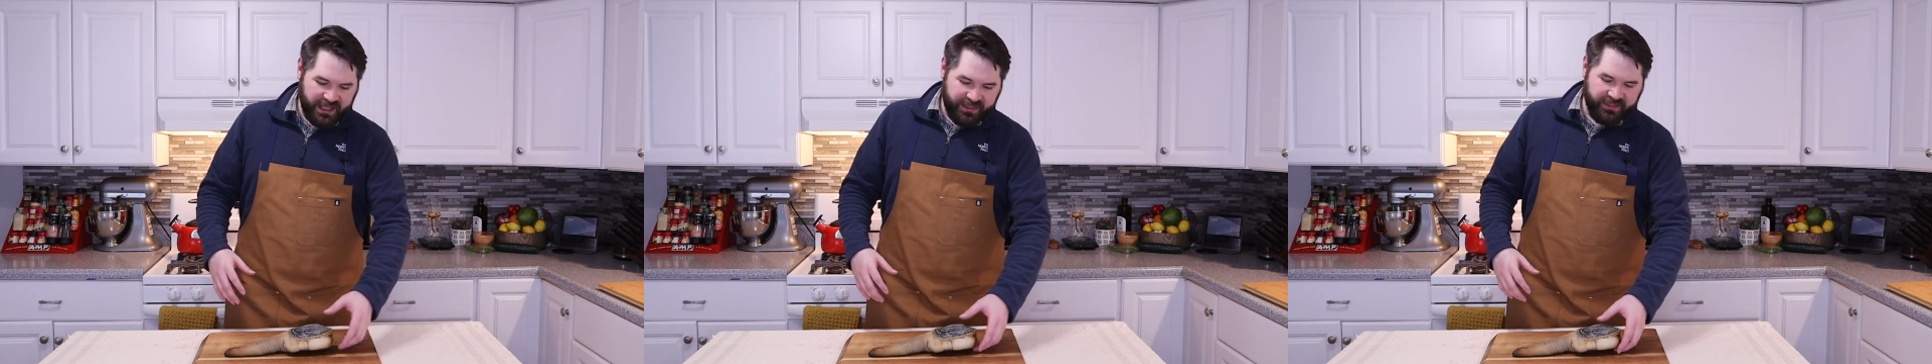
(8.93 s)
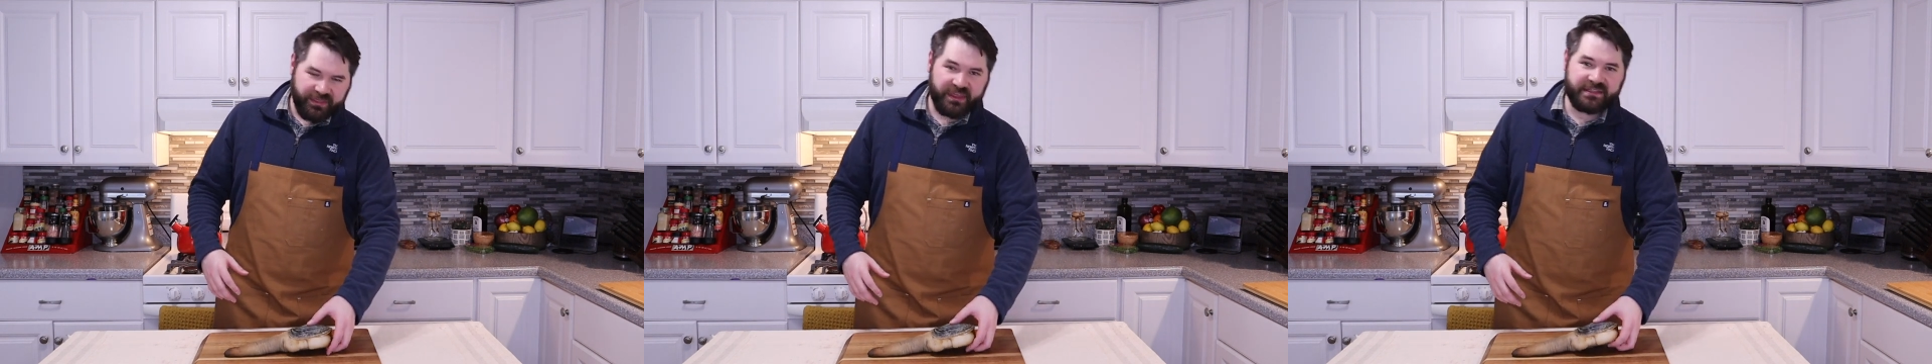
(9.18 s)

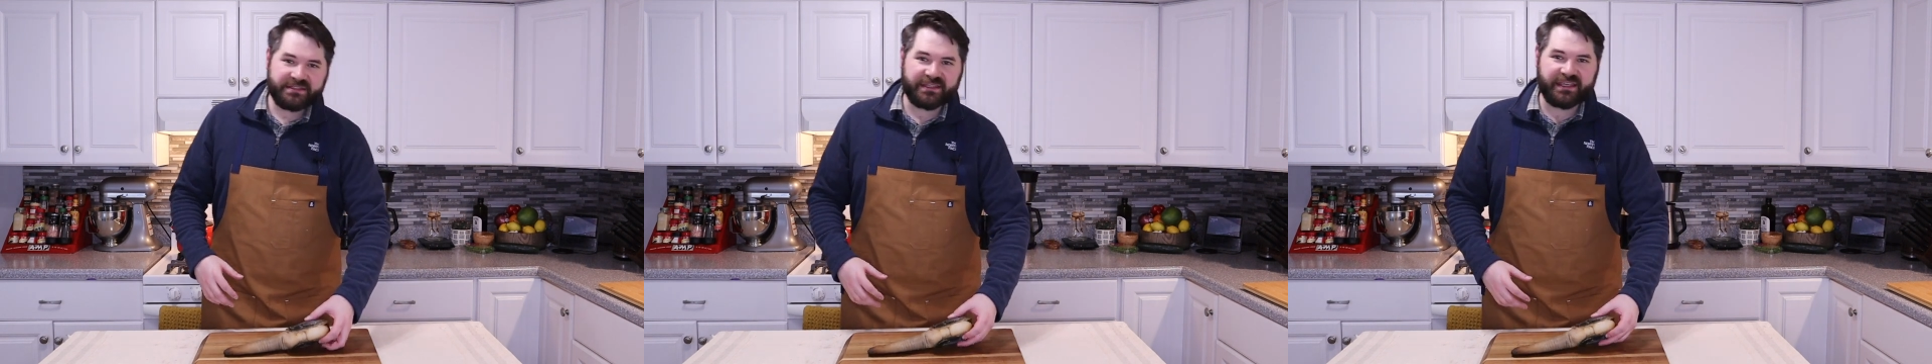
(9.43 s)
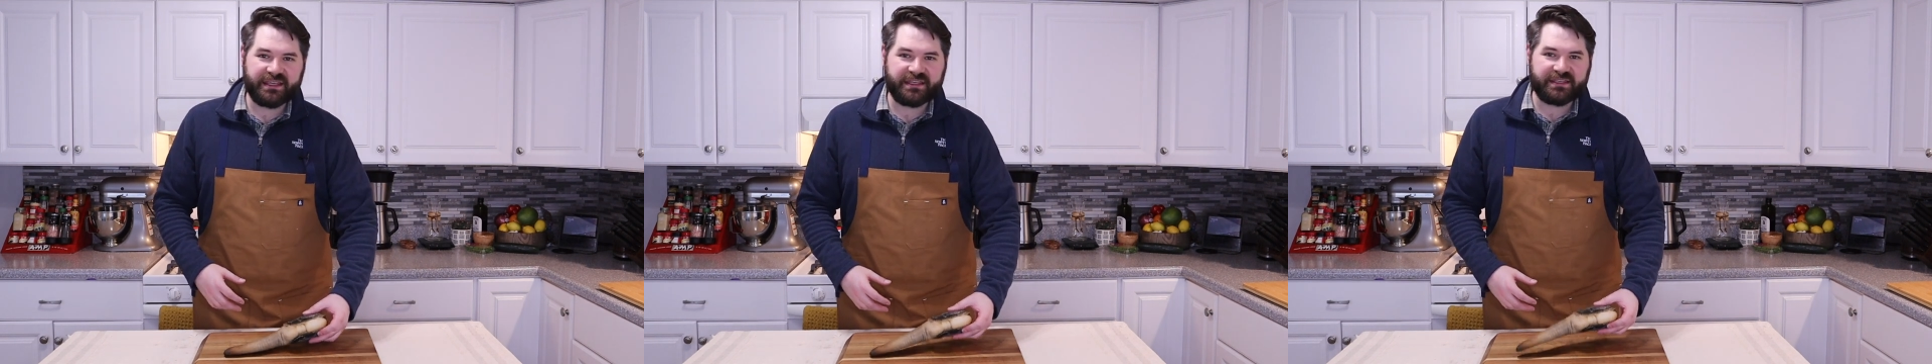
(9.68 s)
This
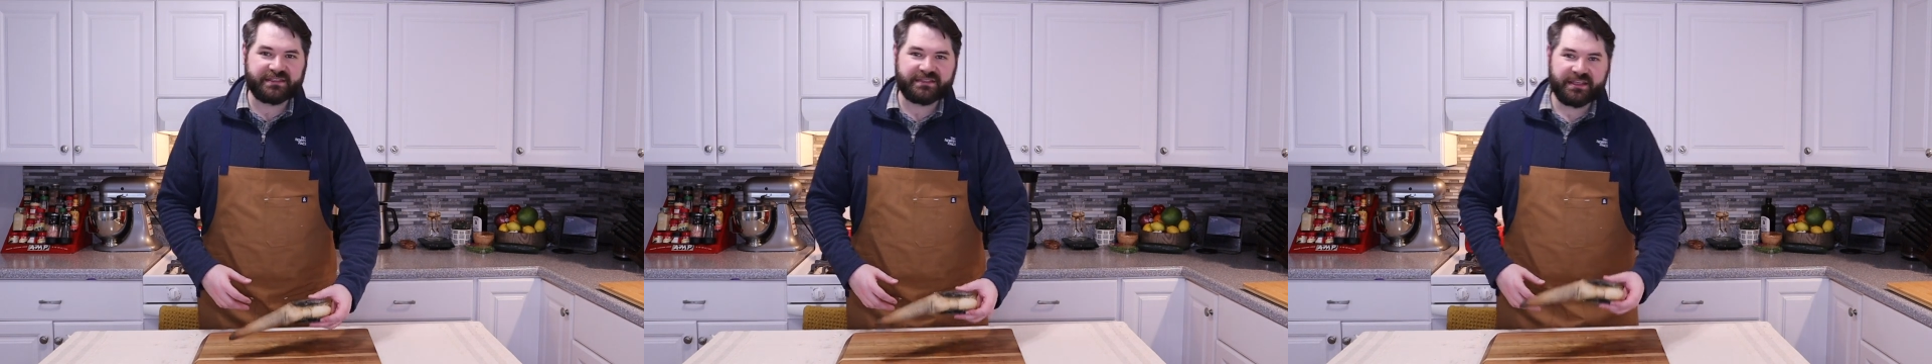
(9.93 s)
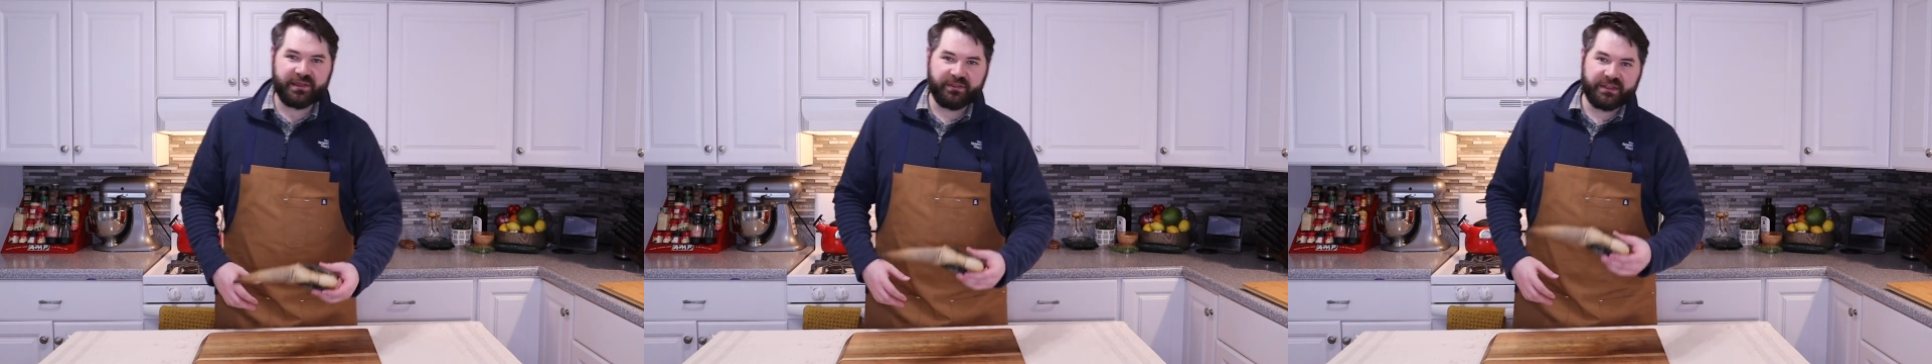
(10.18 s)

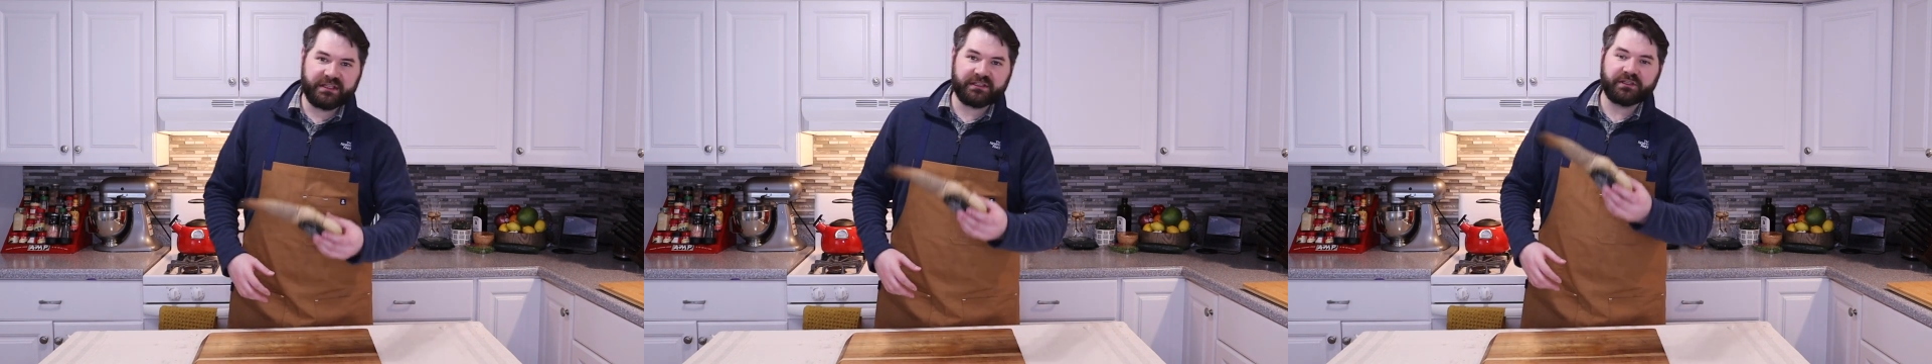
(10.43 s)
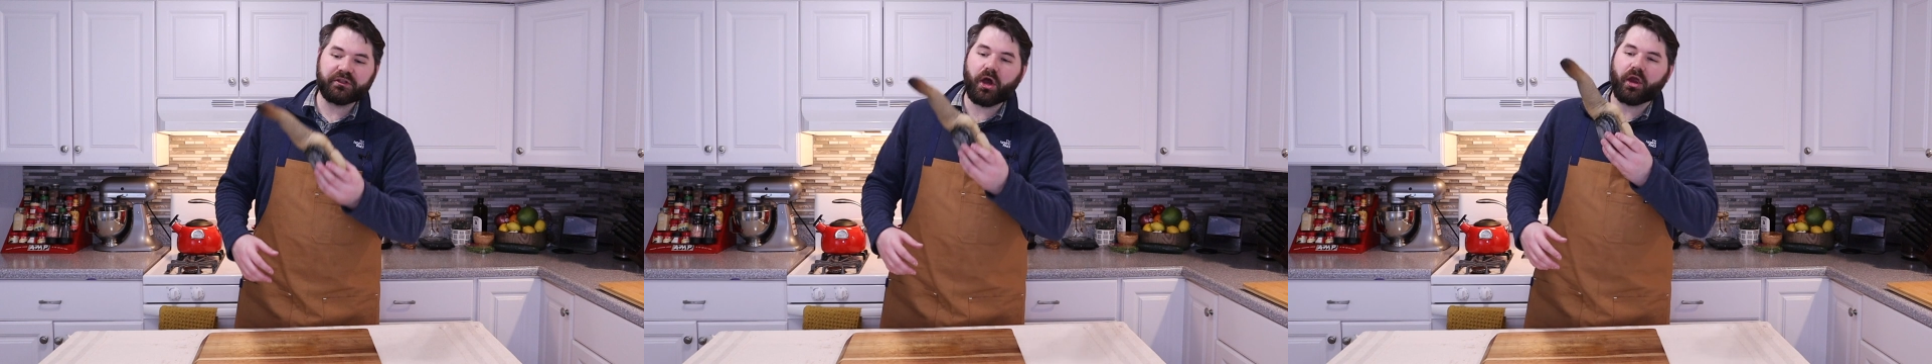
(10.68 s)
is the
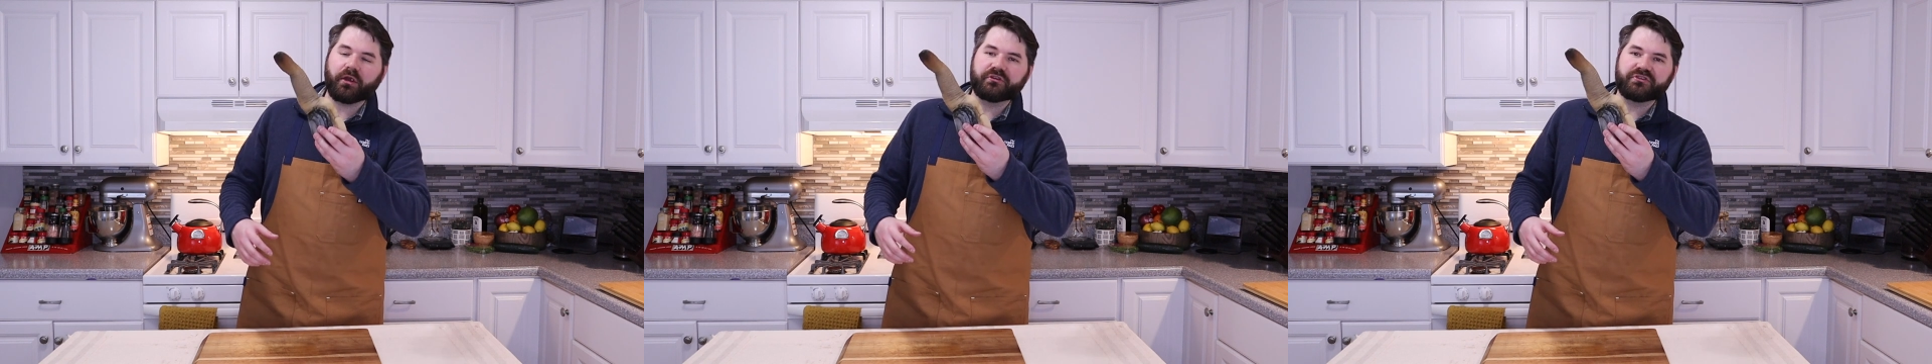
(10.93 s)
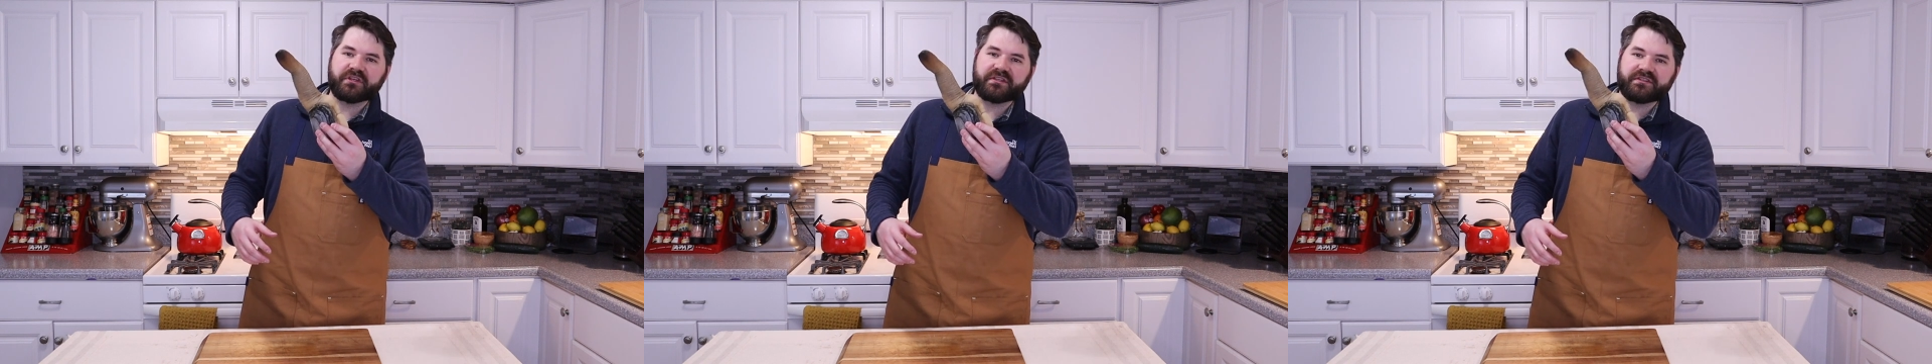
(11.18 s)

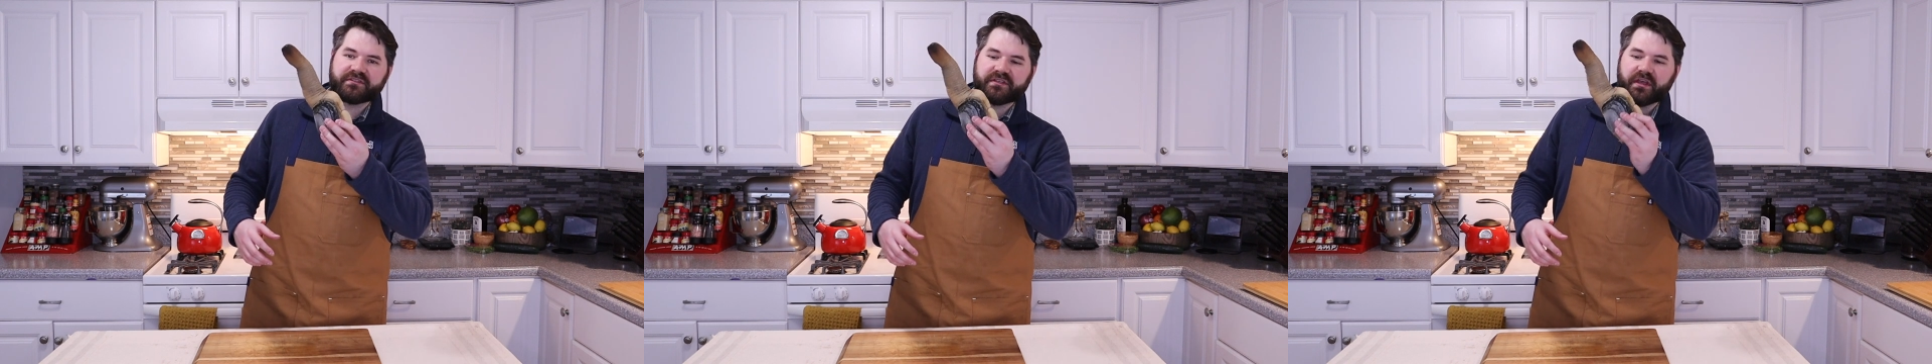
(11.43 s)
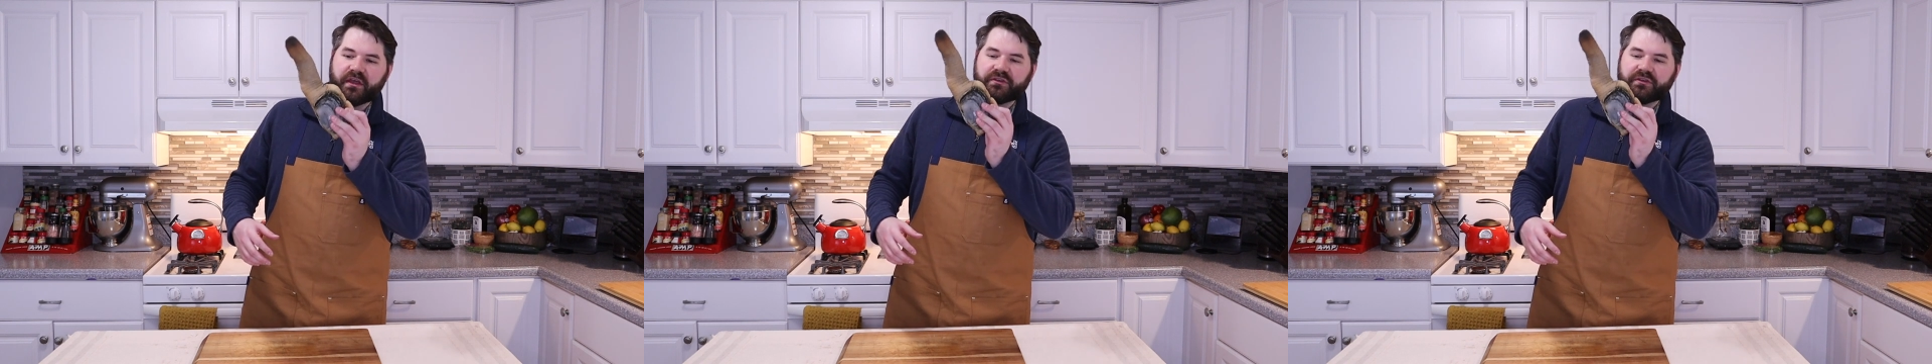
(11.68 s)
largest